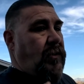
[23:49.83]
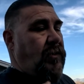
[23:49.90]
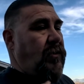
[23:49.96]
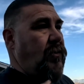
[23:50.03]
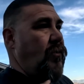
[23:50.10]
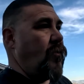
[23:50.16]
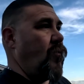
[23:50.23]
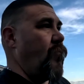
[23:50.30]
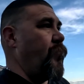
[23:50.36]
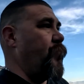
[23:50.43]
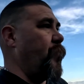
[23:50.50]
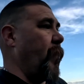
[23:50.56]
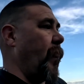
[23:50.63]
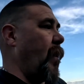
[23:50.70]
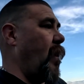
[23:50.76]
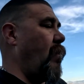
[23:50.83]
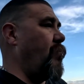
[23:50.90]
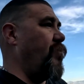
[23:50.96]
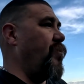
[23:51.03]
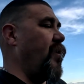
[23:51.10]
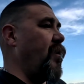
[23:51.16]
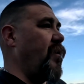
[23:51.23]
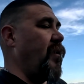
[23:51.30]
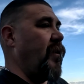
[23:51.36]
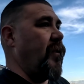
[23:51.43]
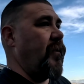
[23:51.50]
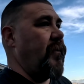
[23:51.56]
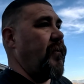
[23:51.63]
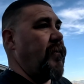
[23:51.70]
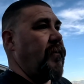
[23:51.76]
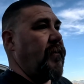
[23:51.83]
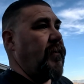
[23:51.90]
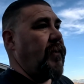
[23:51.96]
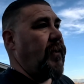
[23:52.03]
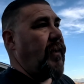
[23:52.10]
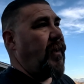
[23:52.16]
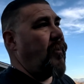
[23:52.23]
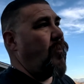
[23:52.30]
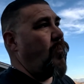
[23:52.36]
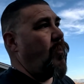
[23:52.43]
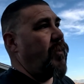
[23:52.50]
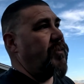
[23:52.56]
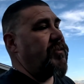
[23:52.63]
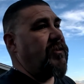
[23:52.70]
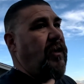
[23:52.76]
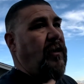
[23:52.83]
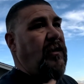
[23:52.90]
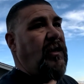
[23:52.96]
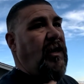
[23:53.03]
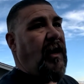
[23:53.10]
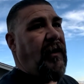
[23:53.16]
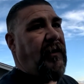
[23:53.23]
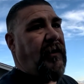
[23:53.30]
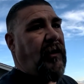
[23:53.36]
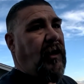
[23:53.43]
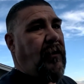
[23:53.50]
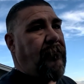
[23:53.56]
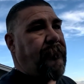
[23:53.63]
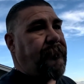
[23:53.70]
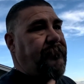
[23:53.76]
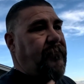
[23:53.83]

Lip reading: you know, I'm thinking I don't want to start cutting it up.